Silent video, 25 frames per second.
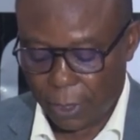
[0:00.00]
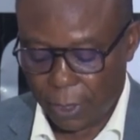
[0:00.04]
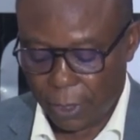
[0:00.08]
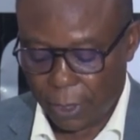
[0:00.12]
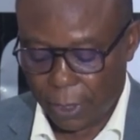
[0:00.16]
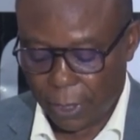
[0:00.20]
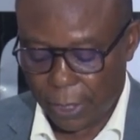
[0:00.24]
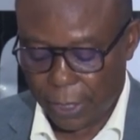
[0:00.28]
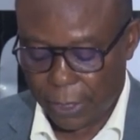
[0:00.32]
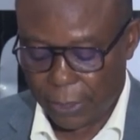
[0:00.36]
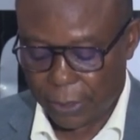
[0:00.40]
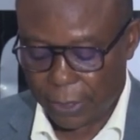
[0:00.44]

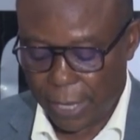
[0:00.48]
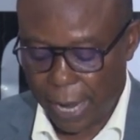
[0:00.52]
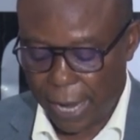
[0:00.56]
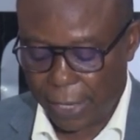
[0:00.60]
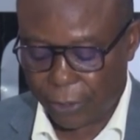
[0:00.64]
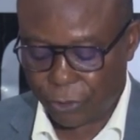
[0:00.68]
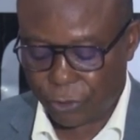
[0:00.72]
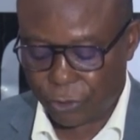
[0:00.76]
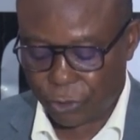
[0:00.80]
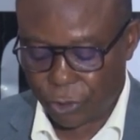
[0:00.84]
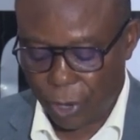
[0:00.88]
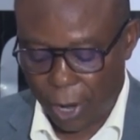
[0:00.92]
is now
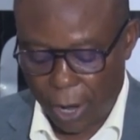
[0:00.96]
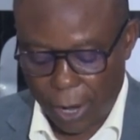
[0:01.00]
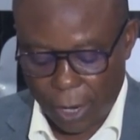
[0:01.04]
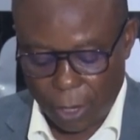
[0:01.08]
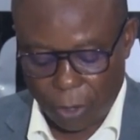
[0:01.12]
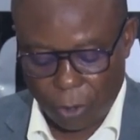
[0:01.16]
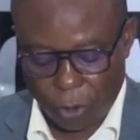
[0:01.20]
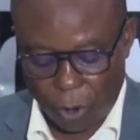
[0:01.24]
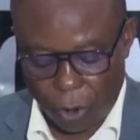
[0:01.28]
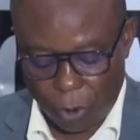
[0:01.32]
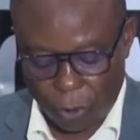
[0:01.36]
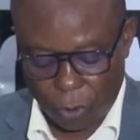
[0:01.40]

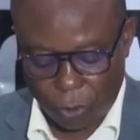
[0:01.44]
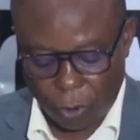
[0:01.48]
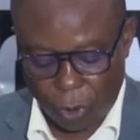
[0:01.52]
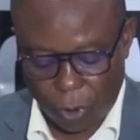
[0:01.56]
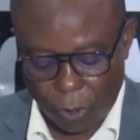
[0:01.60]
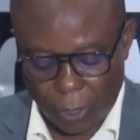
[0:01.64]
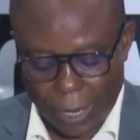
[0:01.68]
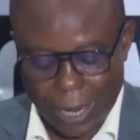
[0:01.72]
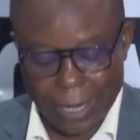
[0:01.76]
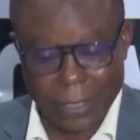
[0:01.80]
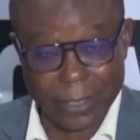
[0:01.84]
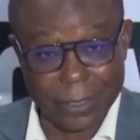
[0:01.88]
drawing
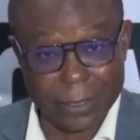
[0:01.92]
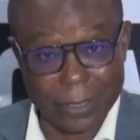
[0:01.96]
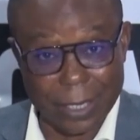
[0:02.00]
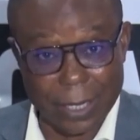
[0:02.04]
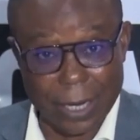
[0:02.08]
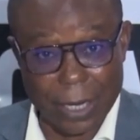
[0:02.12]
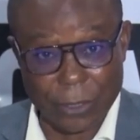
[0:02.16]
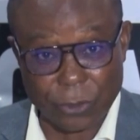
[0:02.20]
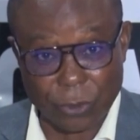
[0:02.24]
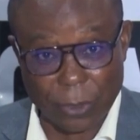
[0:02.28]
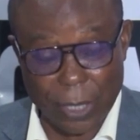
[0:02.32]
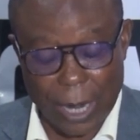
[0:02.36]
local and
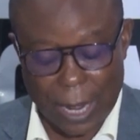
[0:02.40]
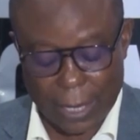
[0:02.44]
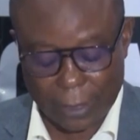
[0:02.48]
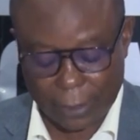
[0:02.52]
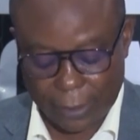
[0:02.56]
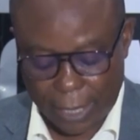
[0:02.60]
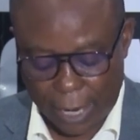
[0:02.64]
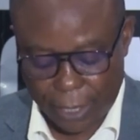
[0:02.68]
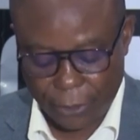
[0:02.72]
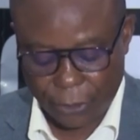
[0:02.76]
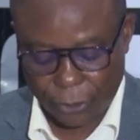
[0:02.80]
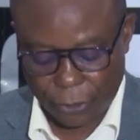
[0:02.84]
international
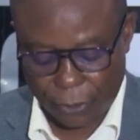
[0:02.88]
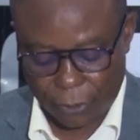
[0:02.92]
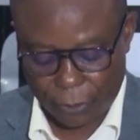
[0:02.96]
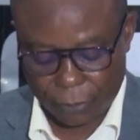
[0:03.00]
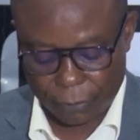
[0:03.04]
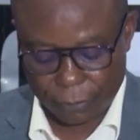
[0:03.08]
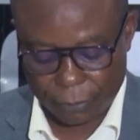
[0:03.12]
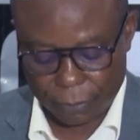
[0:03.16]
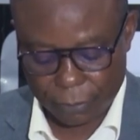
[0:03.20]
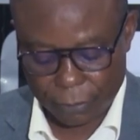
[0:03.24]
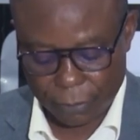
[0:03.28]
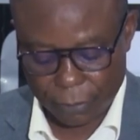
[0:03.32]
attention
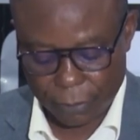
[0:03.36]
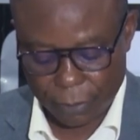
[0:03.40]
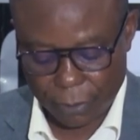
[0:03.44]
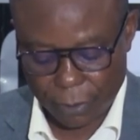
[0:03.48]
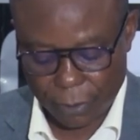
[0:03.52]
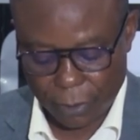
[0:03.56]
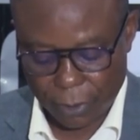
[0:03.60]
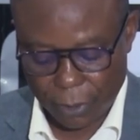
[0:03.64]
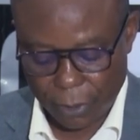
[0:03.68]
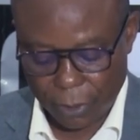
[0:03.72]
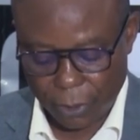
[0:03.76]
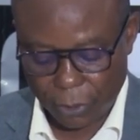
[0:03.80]

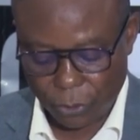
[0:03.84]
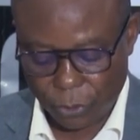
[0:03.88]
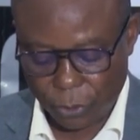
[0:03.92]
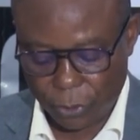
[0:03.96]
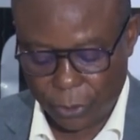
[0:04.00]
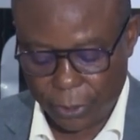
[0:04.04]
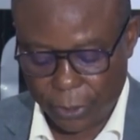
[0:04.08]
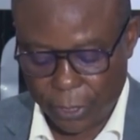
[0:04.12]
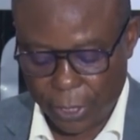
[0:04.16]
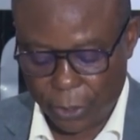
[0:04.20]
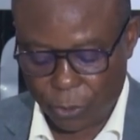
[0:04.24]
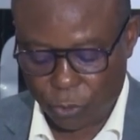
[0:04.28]
to
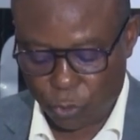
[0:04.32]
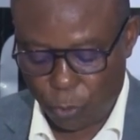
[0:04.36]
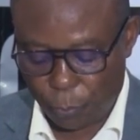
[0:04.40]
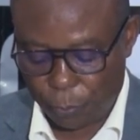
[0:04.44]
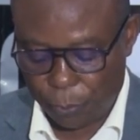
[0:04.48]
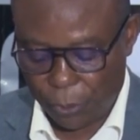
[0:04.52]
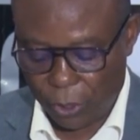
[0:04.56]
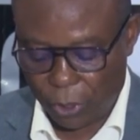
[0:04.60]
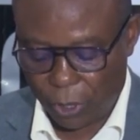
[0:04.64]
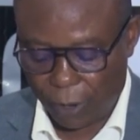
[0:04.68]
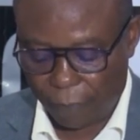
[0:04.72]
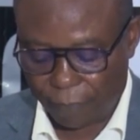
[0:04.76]
the
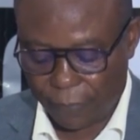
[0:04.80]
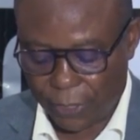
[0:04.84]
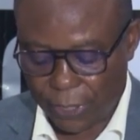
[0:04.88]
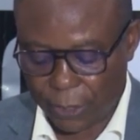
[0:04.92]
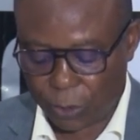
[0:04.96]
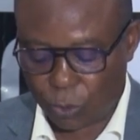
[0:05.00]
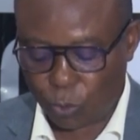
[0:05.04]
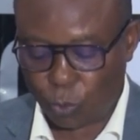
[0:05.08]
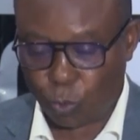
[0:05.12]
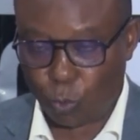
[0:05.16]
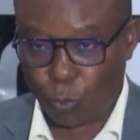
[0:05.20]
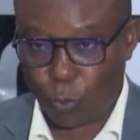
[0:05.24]
regrouping of
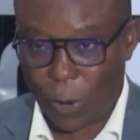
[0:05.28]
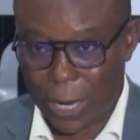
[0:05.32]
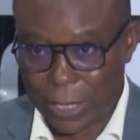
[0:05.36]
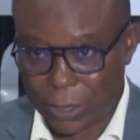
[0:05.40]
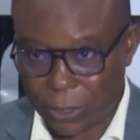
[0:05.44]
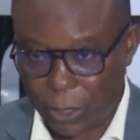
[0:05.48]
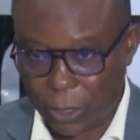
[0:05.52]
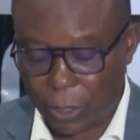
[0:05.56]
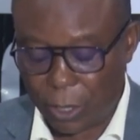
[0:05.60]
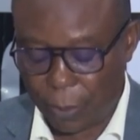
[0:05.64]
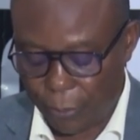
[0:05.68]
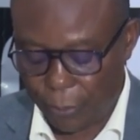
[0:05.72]
these
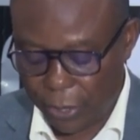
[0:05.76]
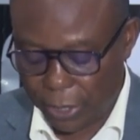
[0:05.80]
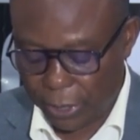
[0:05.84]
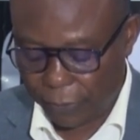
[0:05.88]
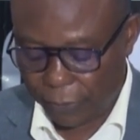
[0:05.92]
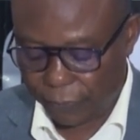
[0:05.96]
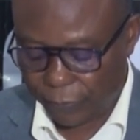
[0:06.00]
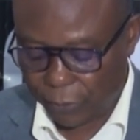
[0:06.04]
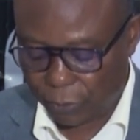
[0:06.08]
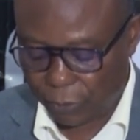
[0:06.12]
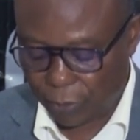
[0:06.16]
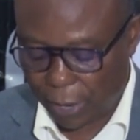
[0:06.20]
questionable
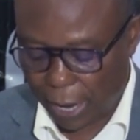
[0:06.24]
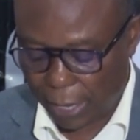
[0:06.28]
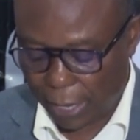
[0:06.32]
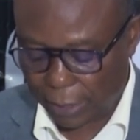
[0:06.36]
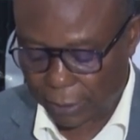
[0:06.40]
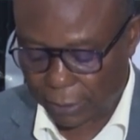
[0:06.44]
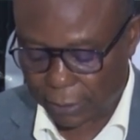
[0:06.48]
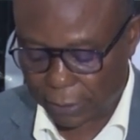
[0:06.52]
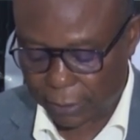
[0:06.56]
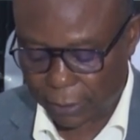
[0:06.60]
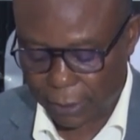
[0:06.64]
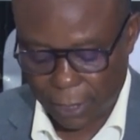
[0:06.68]

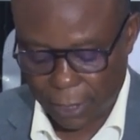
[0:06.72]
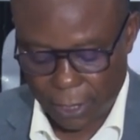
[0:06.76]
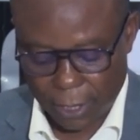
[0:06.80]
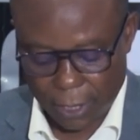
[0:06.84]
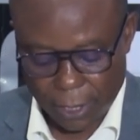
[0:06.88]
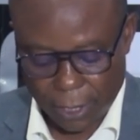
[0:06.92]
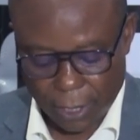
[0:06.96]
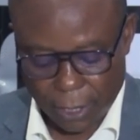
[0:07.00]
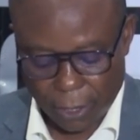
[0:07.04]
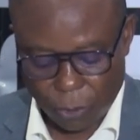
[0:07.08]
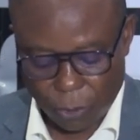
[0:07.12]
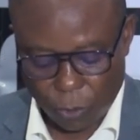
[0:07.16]
individuals
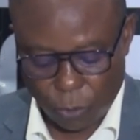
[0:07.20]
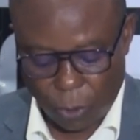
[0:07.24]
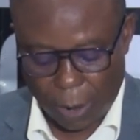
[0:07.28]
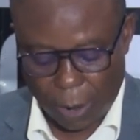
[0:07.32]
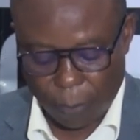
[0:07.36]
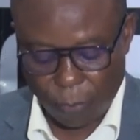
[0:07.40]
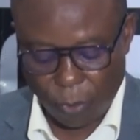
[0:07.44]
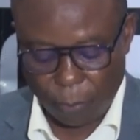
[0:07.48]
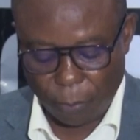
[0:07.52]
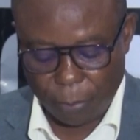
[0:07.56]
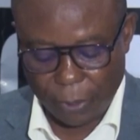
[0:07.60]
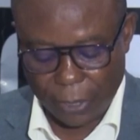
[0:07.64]
who are
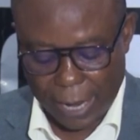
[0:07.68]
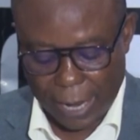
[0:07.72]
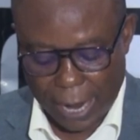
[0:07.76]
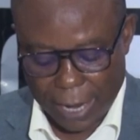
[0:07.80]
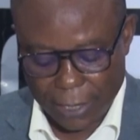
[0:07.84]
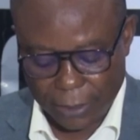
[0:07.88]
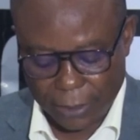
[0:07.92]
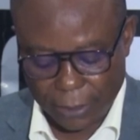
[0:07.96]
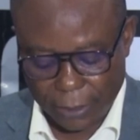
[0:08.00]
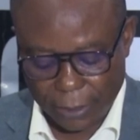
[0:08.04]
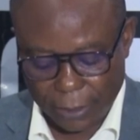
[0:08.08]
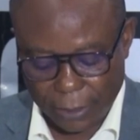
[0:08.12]

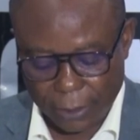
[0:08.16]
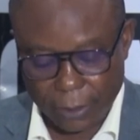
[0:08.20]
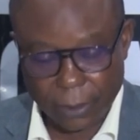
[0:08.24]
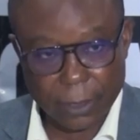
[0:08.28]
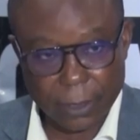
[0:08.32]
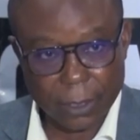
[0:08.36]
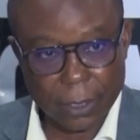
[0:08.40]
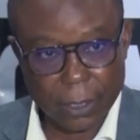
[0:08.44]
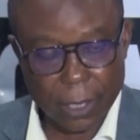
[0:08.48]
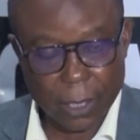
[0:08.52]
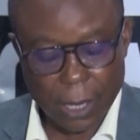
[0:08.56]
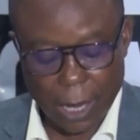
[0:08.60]
mobilizing
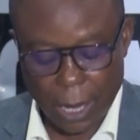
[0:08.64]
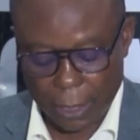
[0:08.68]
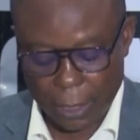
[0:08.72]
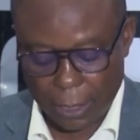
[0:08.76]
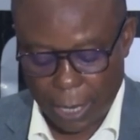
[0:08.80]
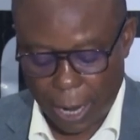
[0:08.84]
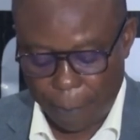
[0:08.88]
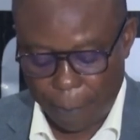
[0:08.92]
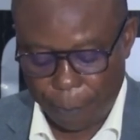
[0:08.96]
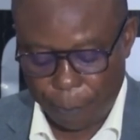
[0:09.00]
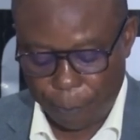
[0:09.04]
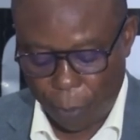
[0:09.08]
and
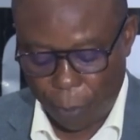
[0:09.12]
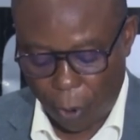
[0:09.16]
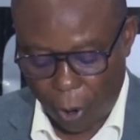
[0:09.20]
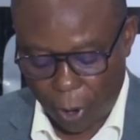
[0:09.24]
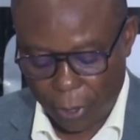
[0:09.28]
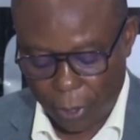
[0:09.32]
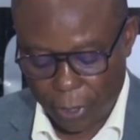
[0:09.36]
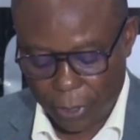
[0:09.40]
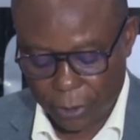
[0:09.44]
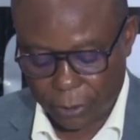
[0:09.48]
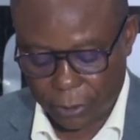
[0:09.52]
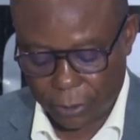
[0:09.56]
are
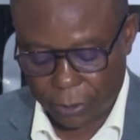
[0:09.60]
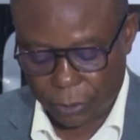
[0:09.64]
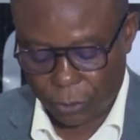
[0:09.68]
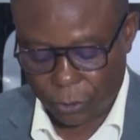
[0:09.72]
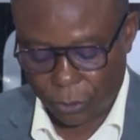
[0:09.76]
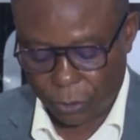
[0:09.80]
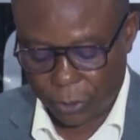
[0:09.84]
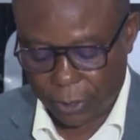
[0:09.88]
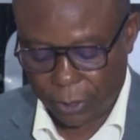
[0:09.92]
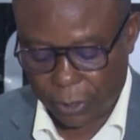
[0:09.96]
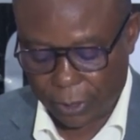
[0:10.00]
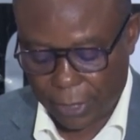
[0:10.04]
poised
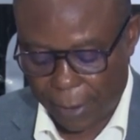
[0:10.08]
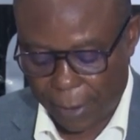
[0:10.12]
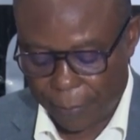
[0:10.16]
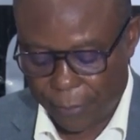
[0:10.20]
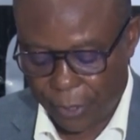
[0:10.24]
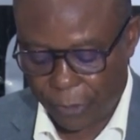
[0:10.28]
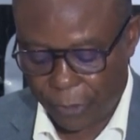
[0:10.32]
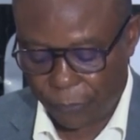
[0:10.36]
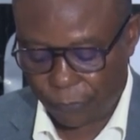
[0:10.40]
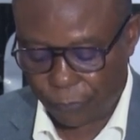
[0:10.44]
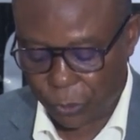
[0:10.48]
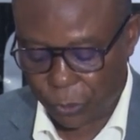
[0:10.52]
to
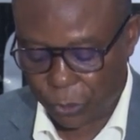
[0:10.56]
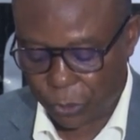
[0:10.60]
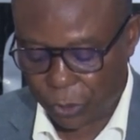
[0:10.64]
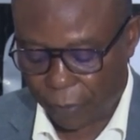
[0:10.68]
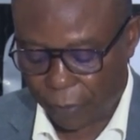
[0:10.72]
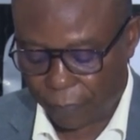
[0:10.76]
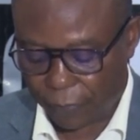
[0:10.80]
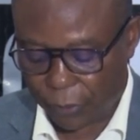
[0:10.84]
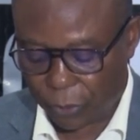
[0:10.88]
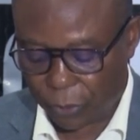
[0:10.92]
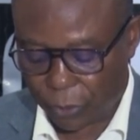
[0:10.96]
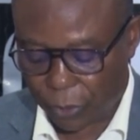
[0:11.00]
determine the future
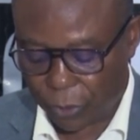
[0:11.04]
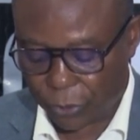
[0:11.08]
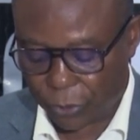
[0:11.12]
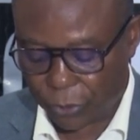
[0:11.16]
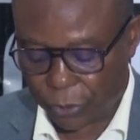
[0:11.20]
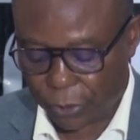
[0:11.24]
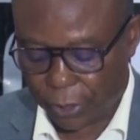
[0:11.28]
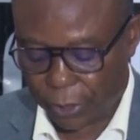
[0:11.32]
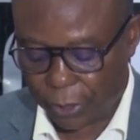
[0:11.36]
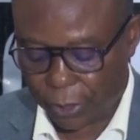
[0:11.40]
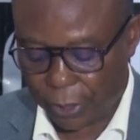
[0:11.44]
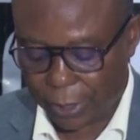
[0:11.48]
of the
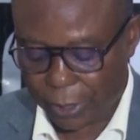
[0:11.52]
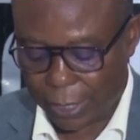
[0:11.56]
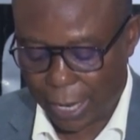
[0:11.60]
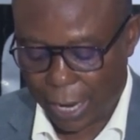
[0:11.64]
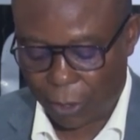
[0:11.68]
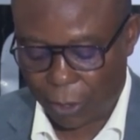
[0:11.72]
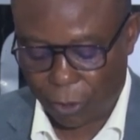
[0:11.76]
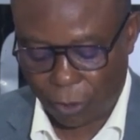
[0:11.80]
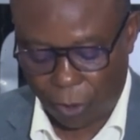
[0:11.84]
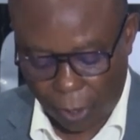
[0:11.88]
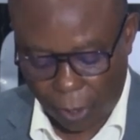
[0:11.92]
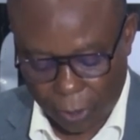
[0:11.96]
country in
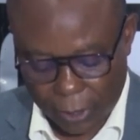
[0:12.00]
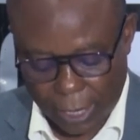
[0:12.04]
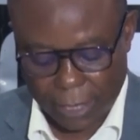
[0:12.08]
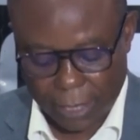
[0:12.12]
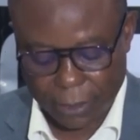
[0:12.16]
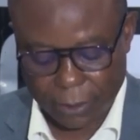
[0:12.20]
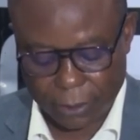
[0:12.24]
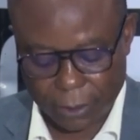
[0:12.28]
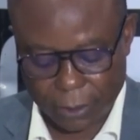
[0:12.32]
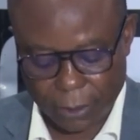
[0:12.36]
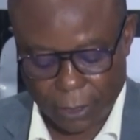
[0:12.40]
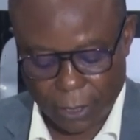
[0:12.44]

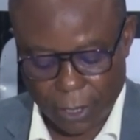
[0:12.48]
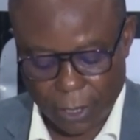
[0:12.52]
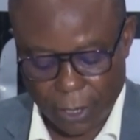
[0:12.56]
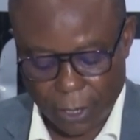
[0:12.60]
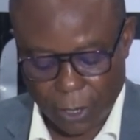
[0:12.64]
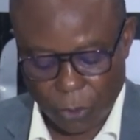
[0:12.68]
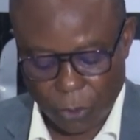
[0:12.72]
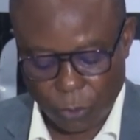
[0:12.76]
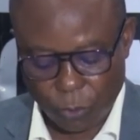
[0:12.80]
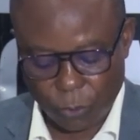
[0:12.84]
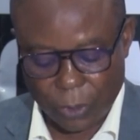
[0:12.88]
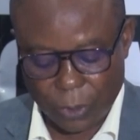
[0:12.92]
accordance
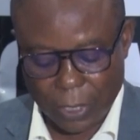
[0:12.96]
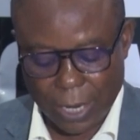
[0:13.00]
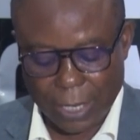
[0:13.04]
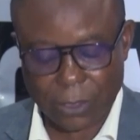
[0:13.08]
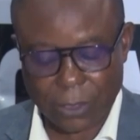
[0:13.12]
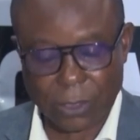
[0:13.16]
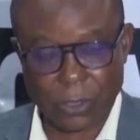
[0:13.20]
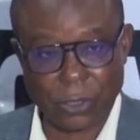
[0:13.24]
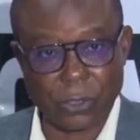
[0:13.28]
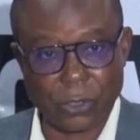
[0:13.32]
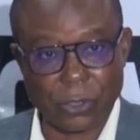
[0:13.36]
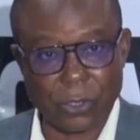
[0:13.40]
with their
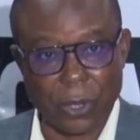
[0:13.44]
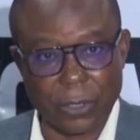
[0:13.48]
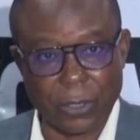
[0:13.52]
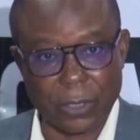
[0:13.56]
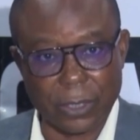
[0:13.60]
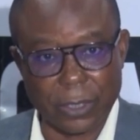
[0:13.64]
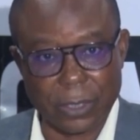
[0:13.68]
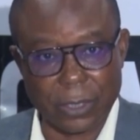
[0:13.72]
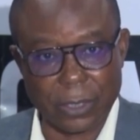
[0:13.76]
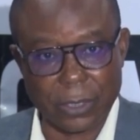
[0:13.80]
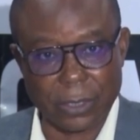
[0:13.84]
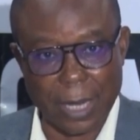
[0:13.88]

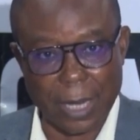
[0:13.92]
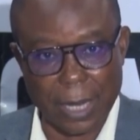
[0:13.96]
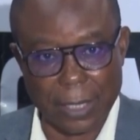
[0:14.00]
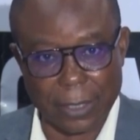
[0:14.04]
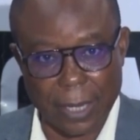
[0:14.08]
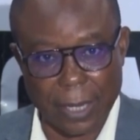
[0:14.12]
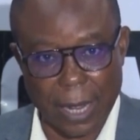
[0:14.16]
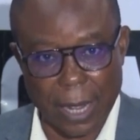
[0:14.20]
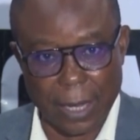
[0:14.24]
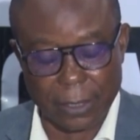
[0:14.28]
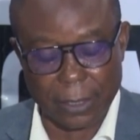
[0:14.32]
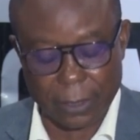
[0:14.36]
sordid
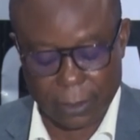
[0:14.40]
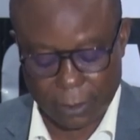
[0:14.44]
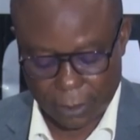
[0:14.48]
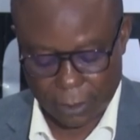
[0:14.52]
standard